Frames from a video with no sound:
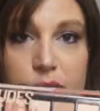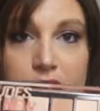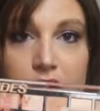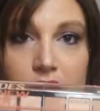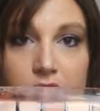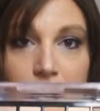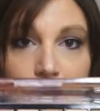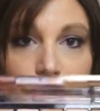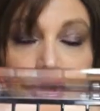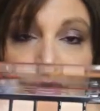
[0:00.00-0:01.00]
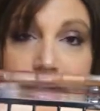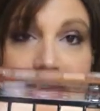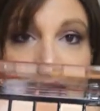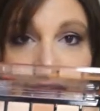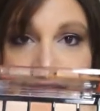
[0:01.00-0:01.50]
where you
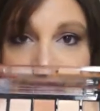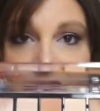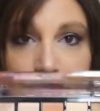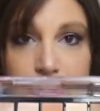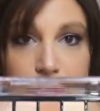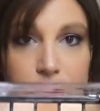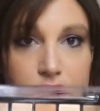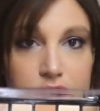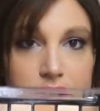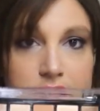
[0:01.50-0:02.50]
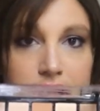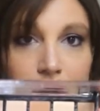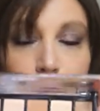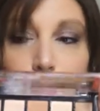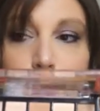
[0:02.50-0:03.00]
can get different looks,
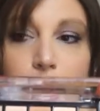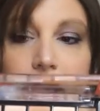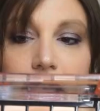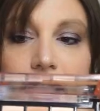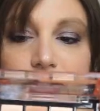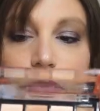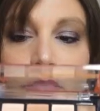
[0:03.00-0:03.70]
but it's